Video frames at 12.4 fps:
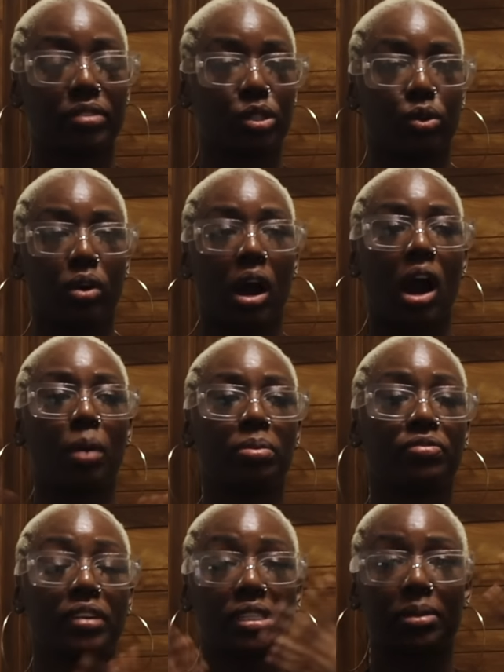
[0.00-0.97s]
So I'll be
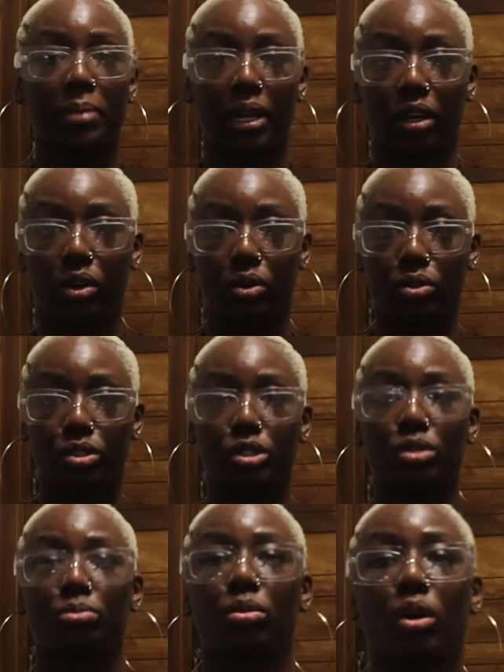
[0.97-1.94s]
fixing my nails
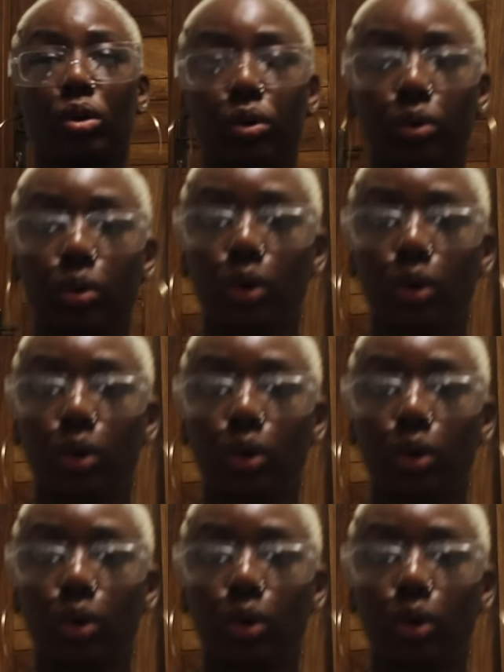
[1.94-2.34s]
tomorrow,